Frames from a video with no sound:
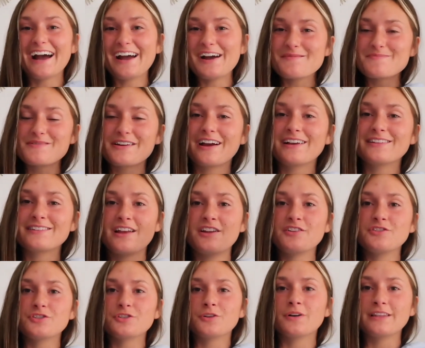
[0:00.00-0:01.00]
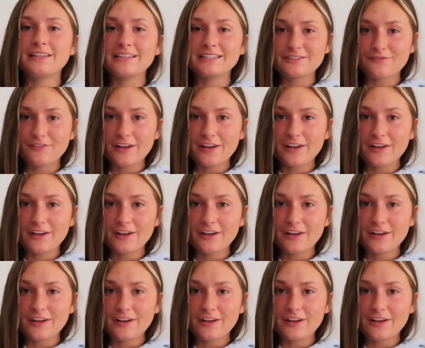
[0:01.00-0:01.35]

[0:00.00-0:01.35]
I hope you guys enjoyed this